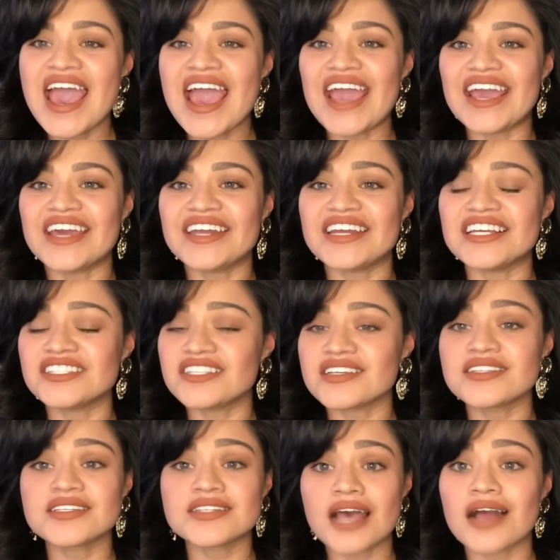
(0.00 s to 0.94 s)
And it
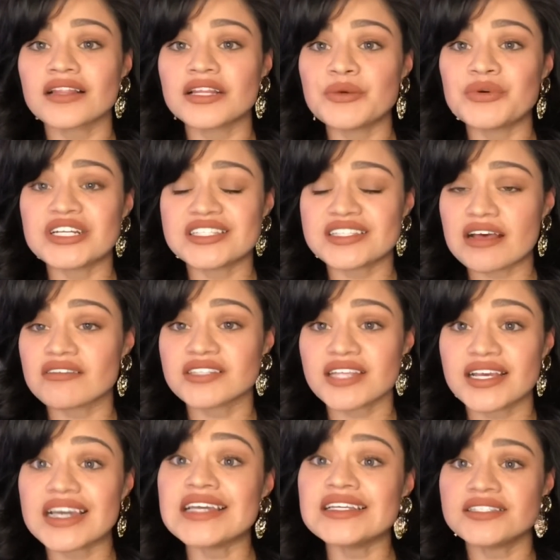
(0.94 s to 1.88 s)
does exactly what it sounds
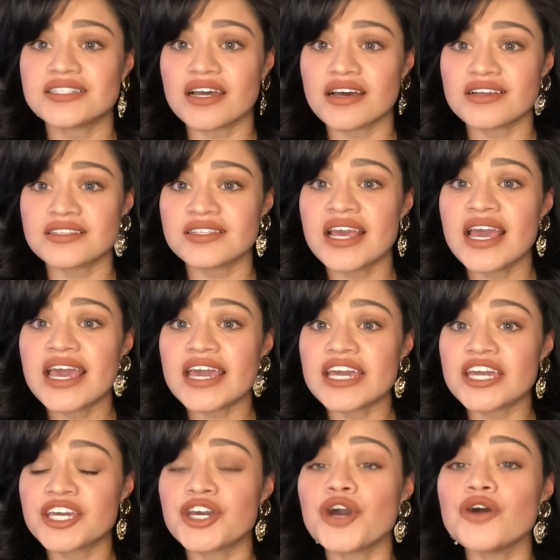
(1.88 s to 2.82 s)
like it does.
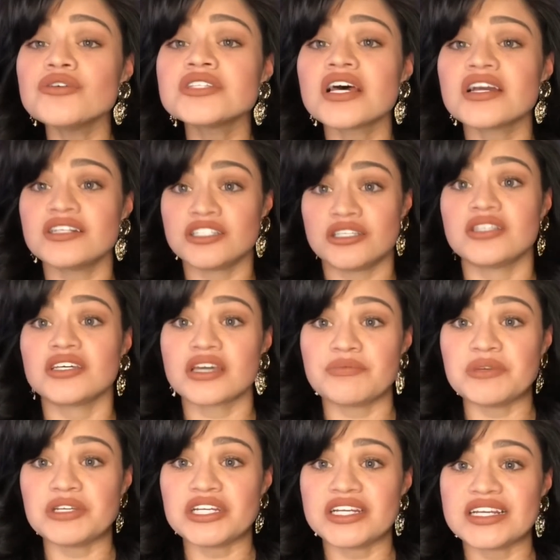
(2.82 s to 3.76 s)
It goes out into the
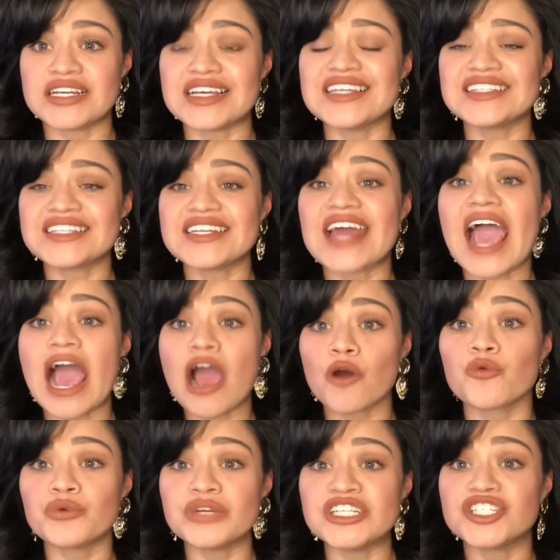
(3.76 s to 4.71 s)
community. It's an
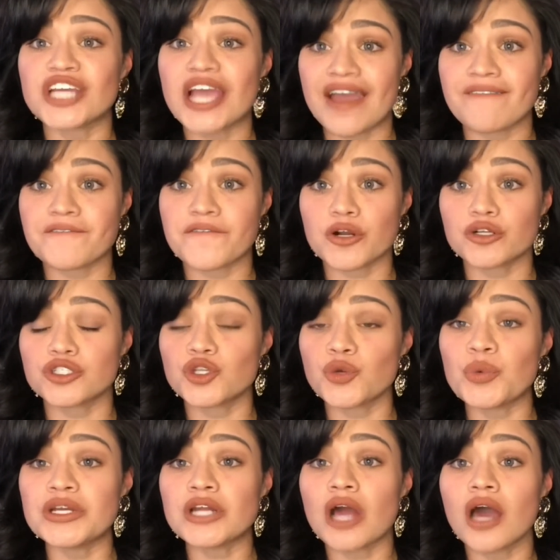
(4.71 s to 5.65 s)
outreach effort. So
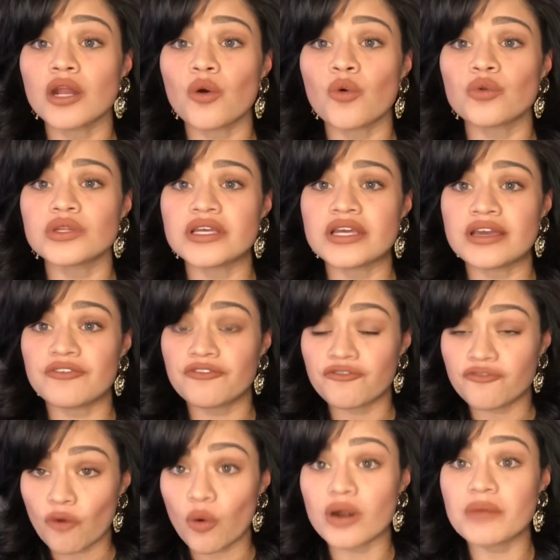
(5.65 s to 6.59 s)
we not only
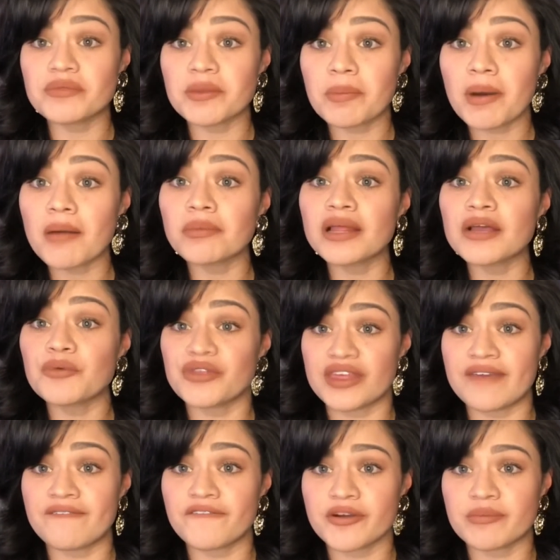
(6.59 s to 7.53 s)
inform the public with
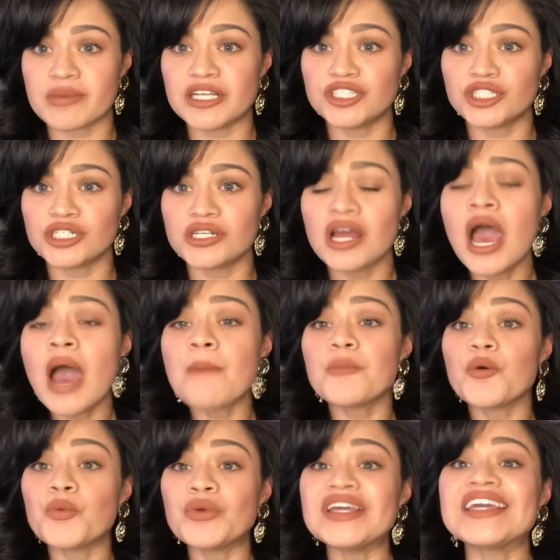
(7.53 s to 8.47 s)
information,
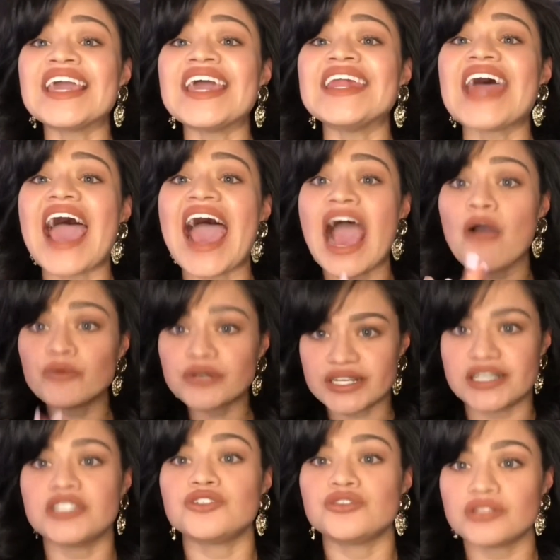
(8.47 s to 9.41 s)
but we get out
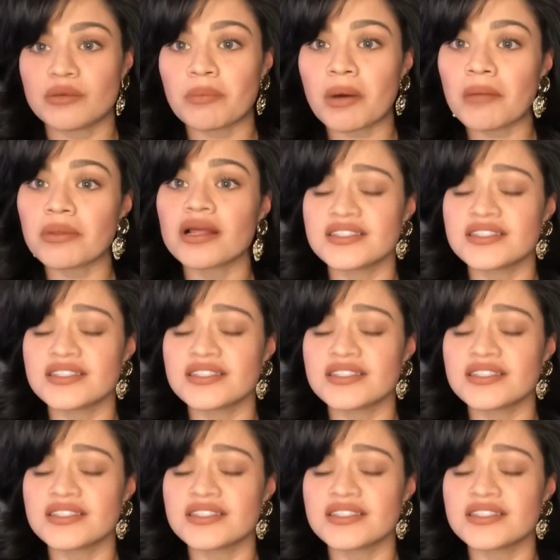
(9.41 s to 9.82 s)
into the public.